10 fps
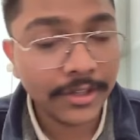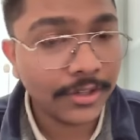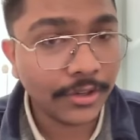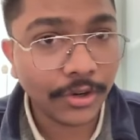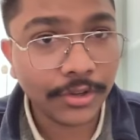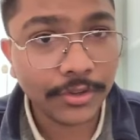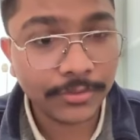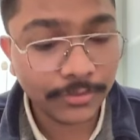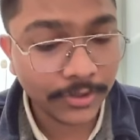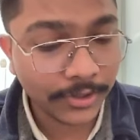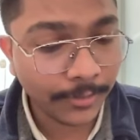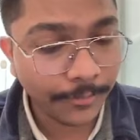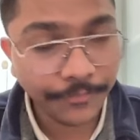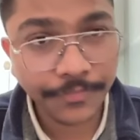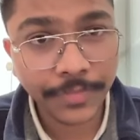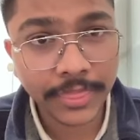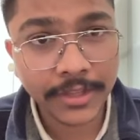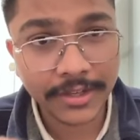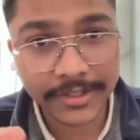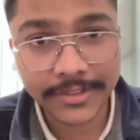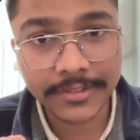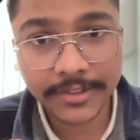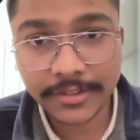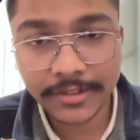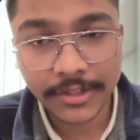lot of resistance.